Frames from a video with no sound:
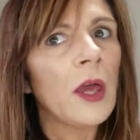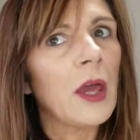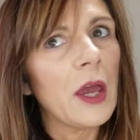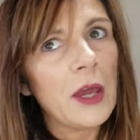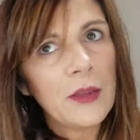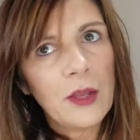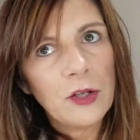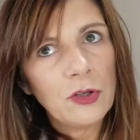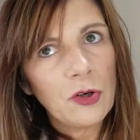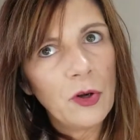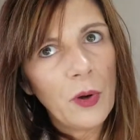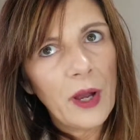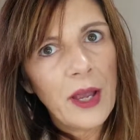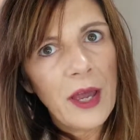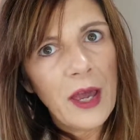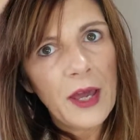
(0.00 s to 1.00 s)
and then you go
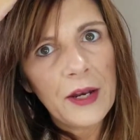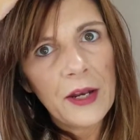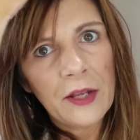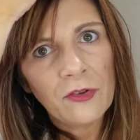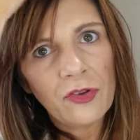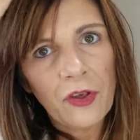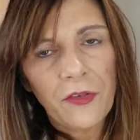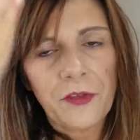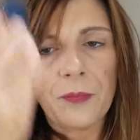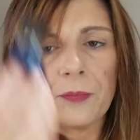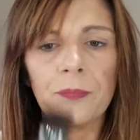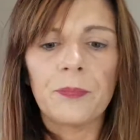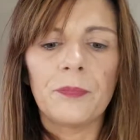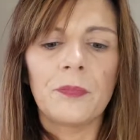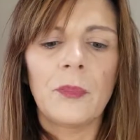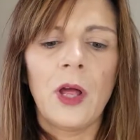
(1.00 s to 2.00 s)
ahead and just
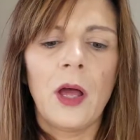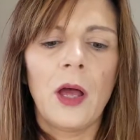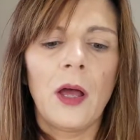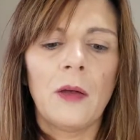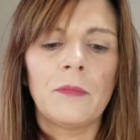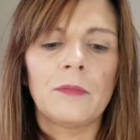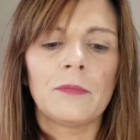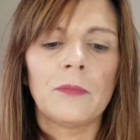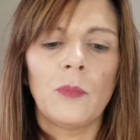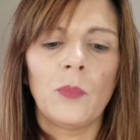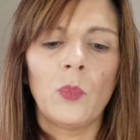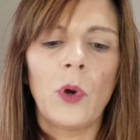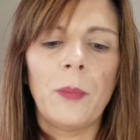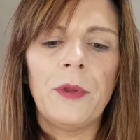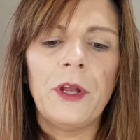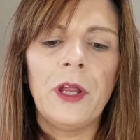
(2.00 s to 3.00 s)

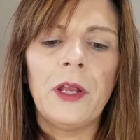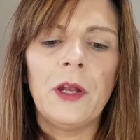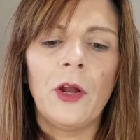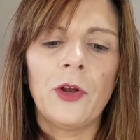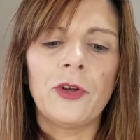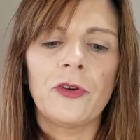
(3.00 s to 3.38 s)
rub it in on